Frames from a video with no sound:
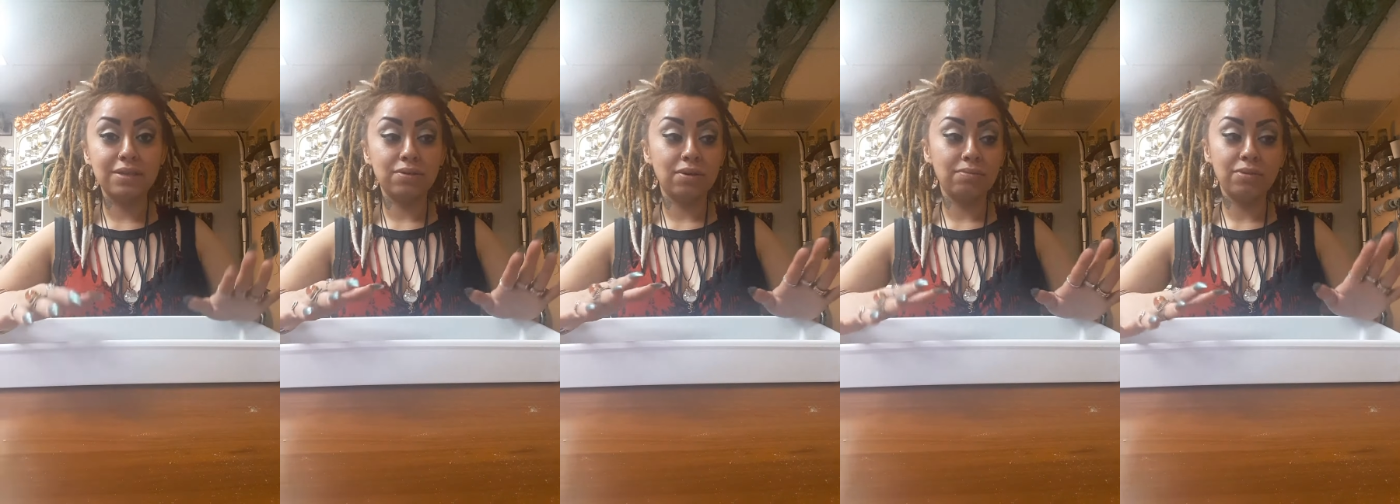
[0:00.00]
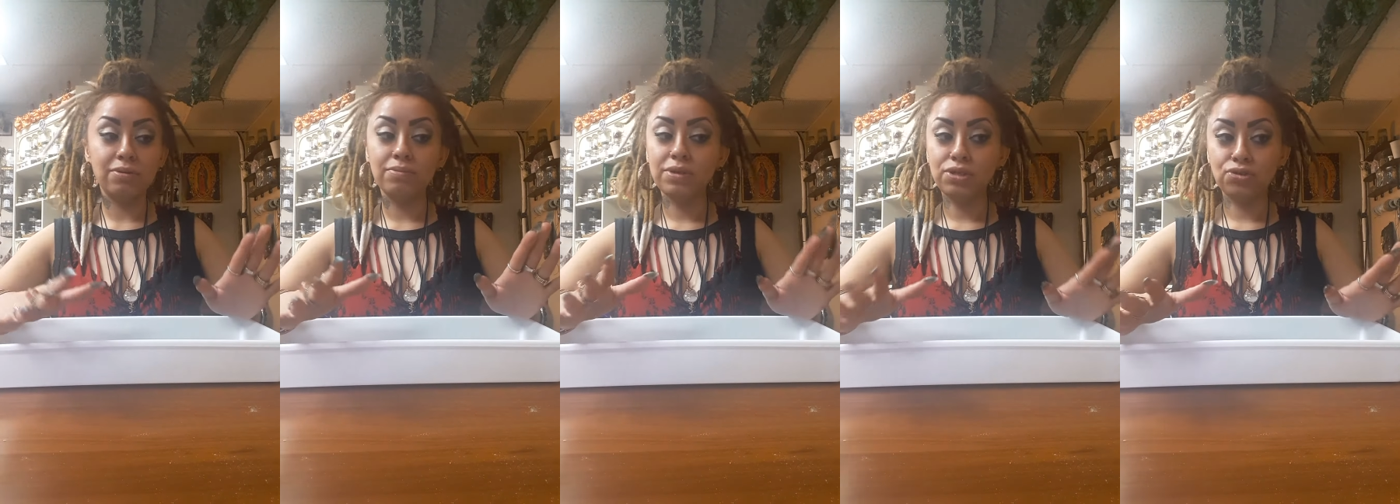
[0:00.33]
so I'm going
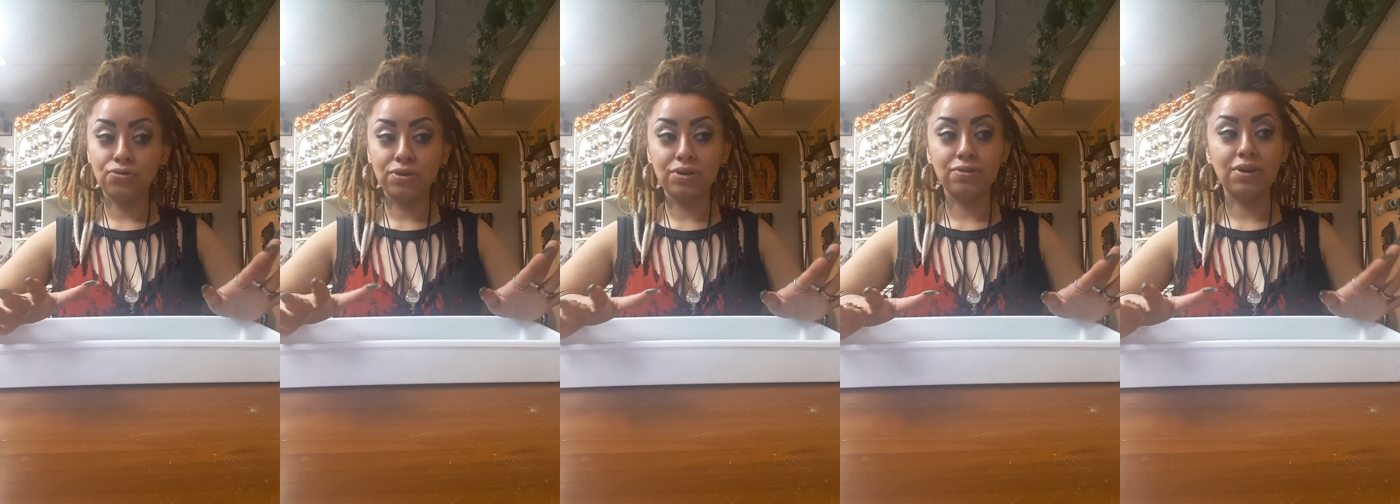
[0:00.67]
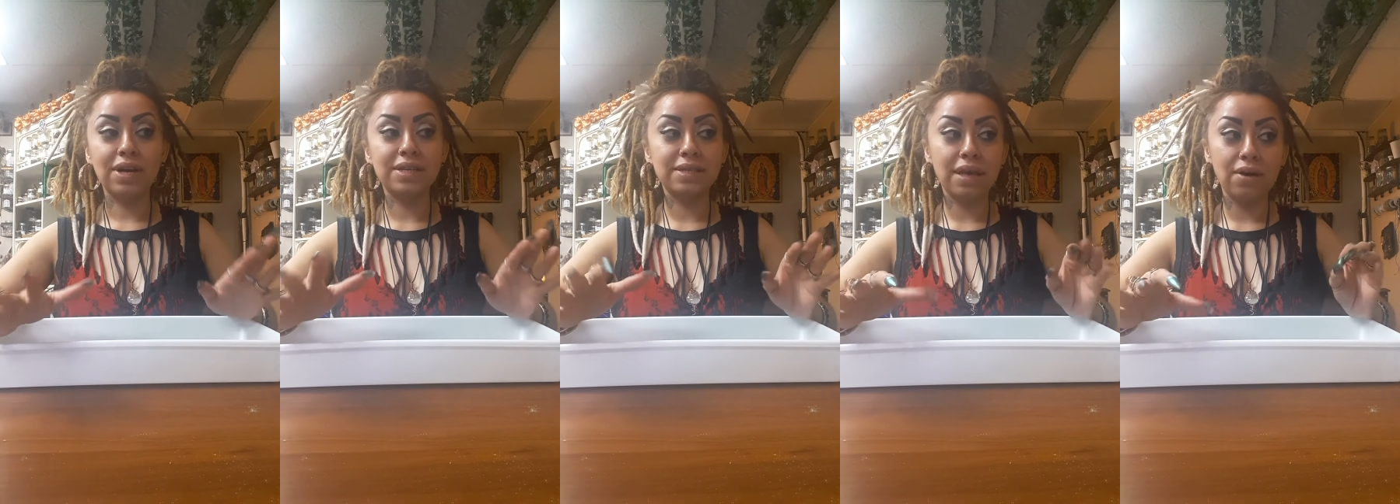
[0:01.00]
to be showing you
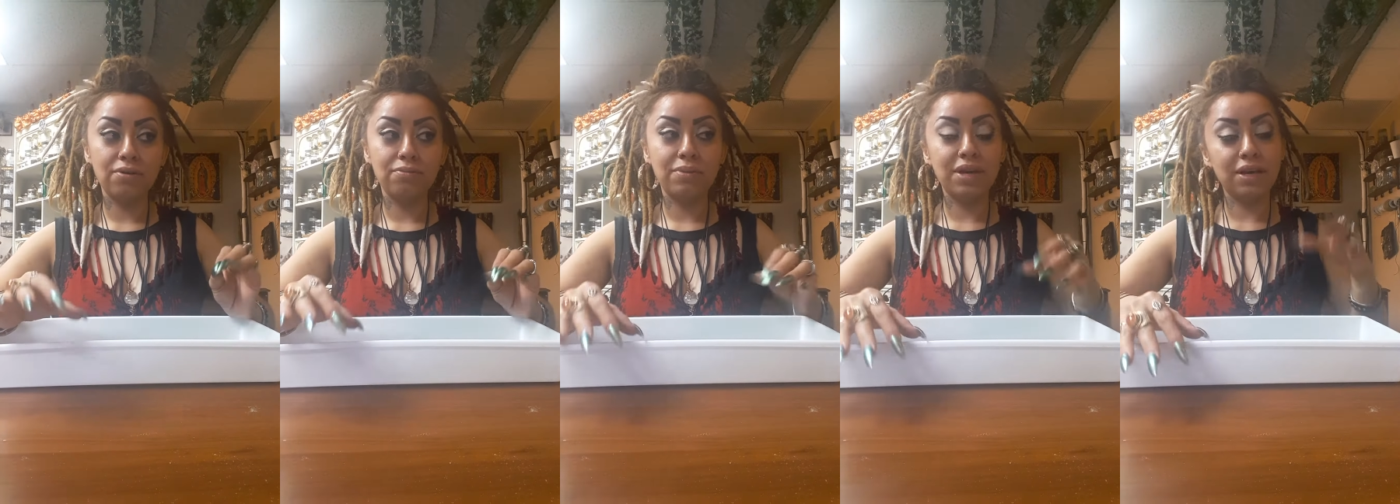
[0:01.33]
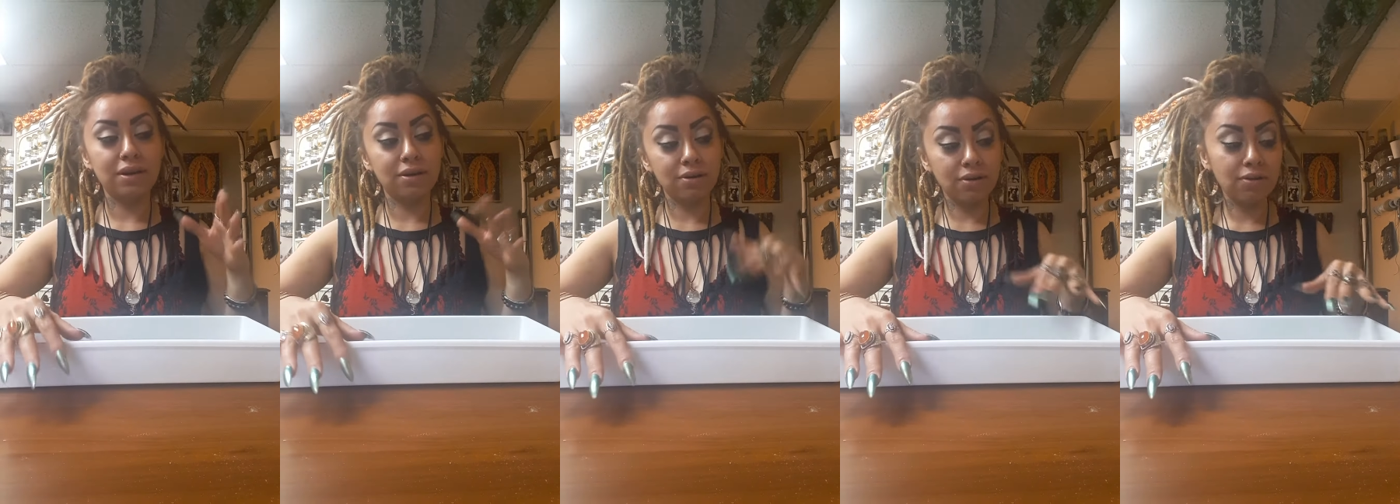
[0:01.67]
guys how to
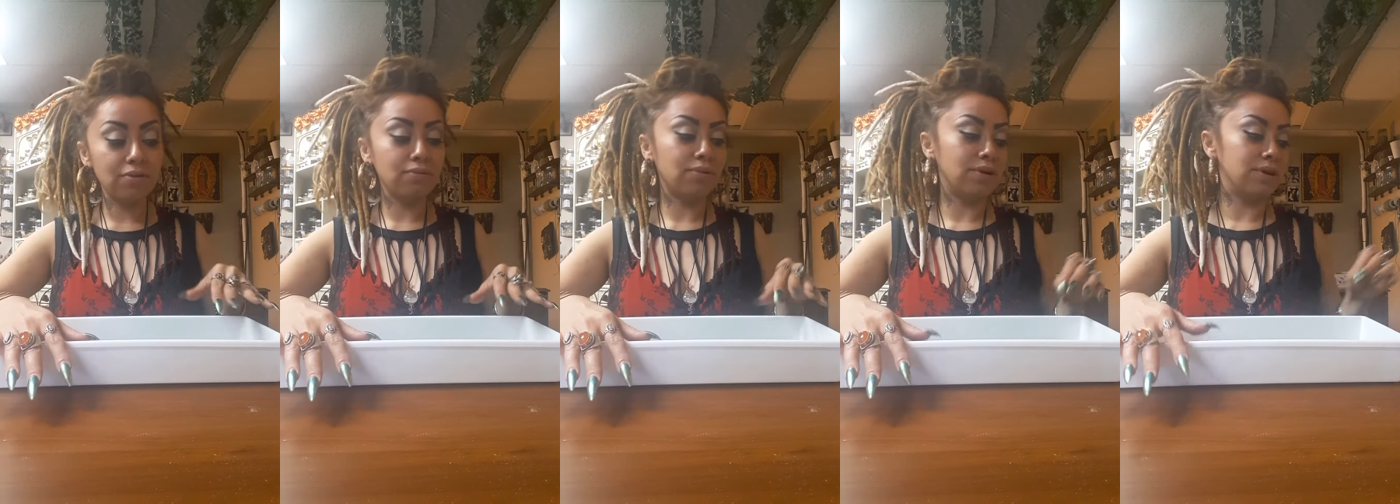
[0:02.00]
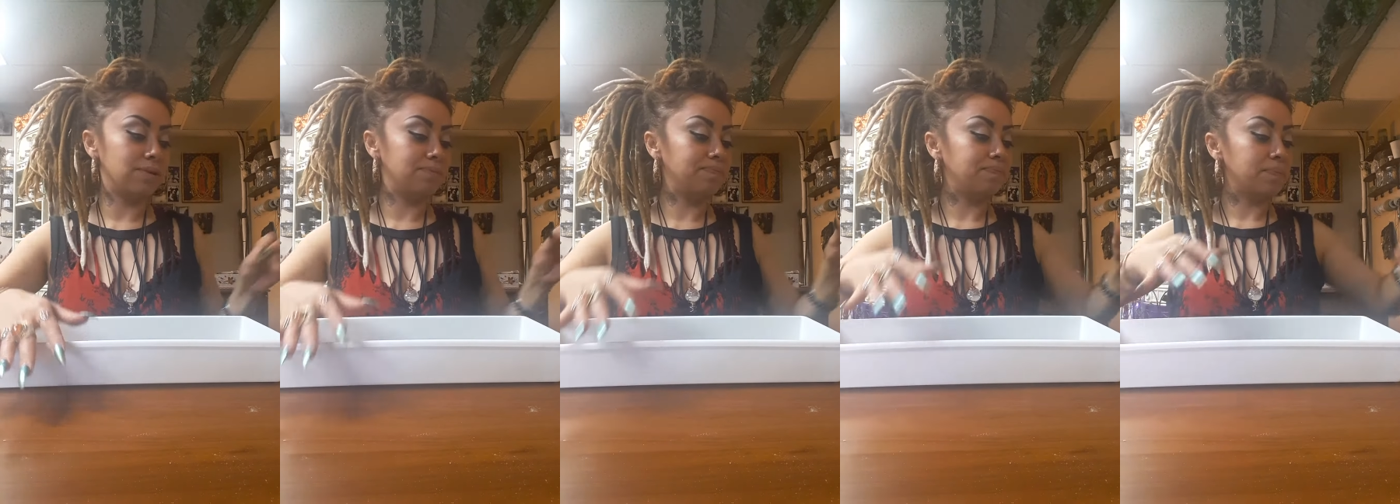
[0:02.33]
make another
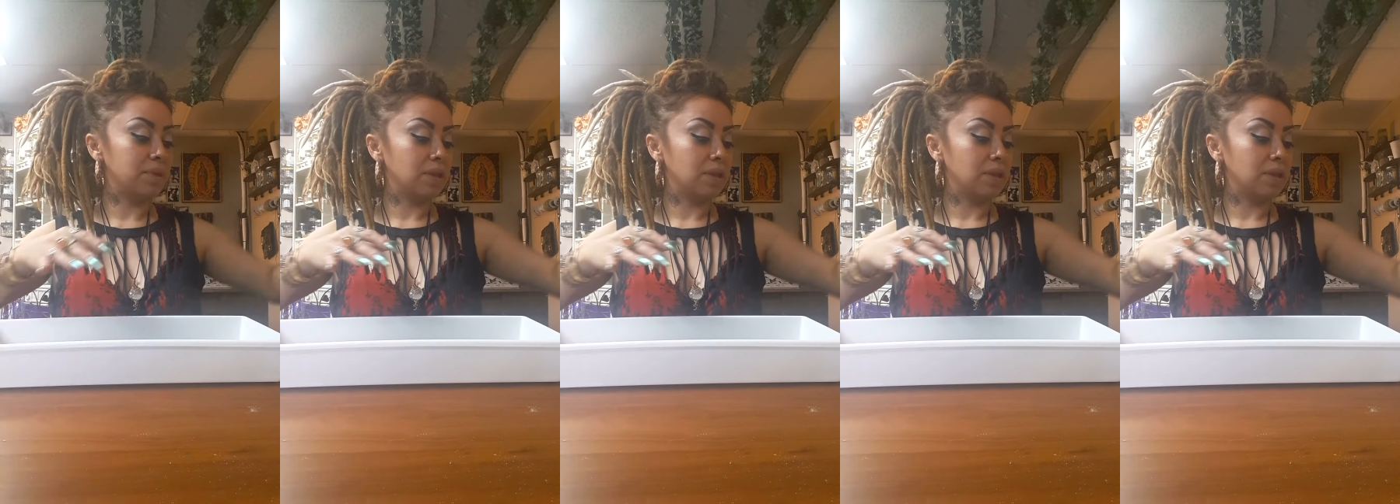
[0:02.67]
one.